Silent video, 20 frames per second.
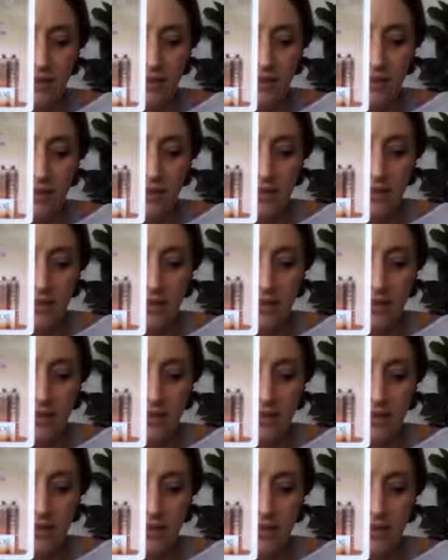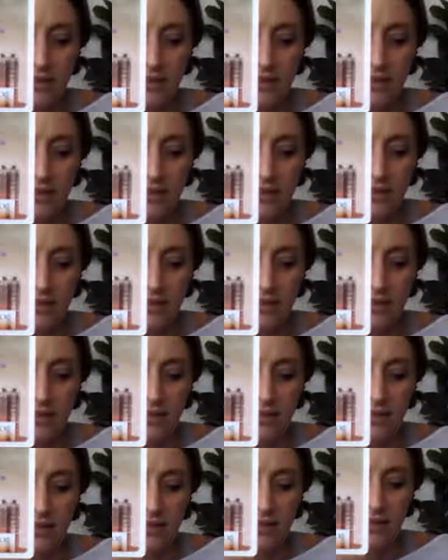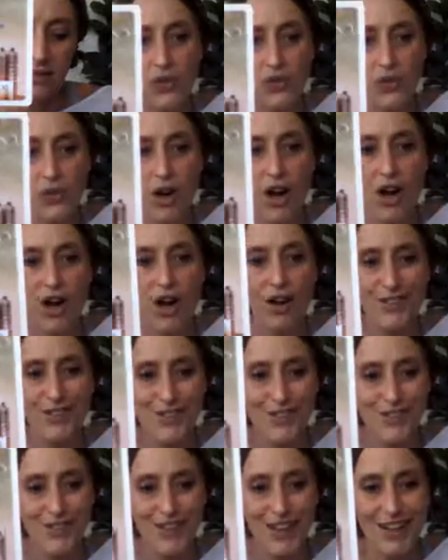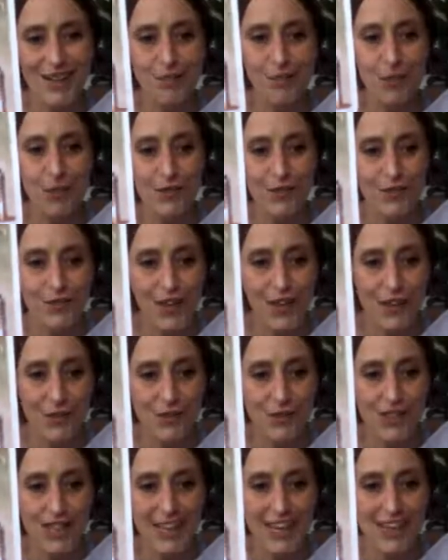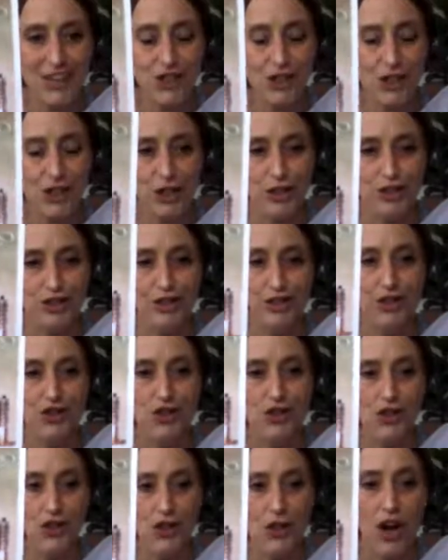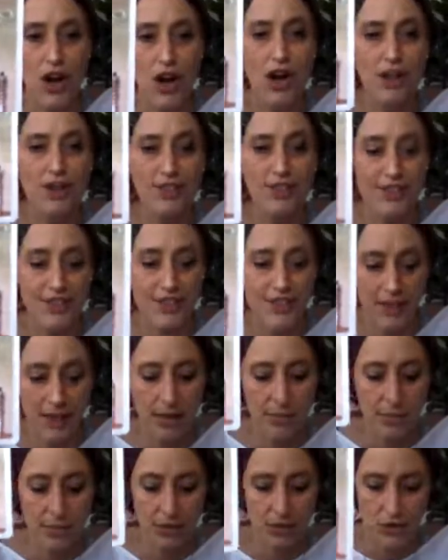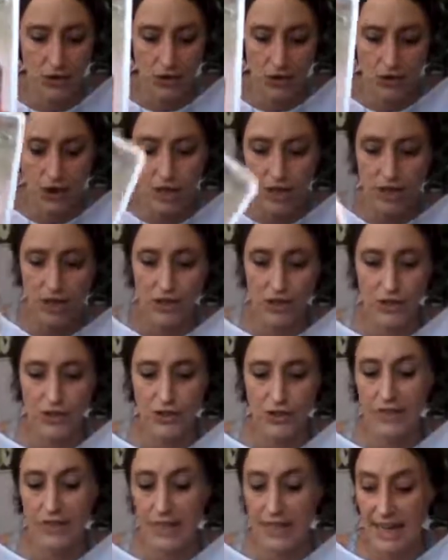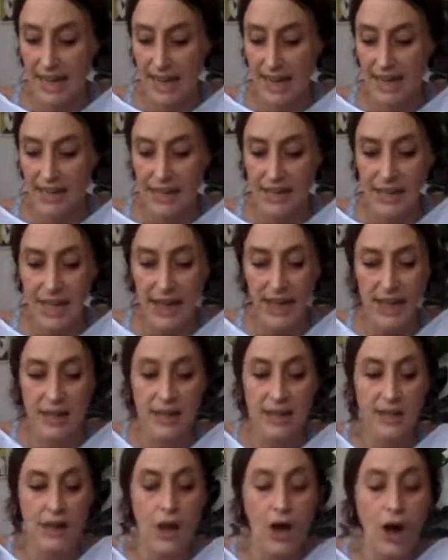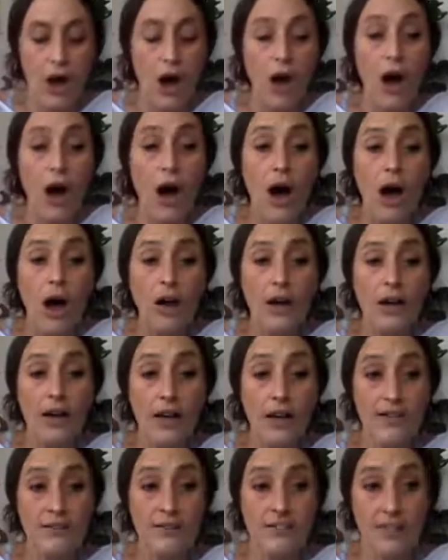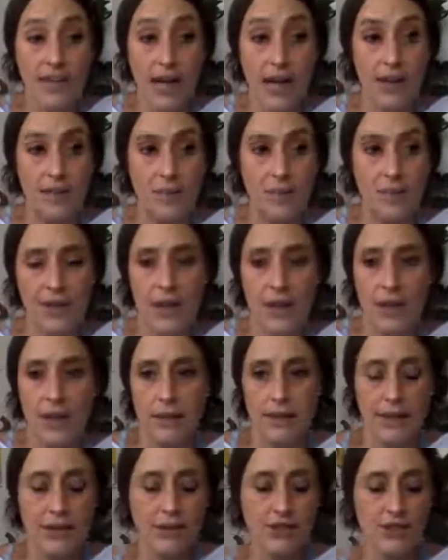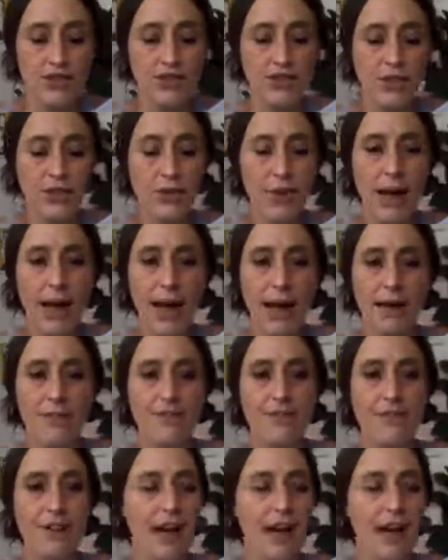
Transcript: are happening to build strong, stable foundations, strong, stable structures, again, that are of depth, that do have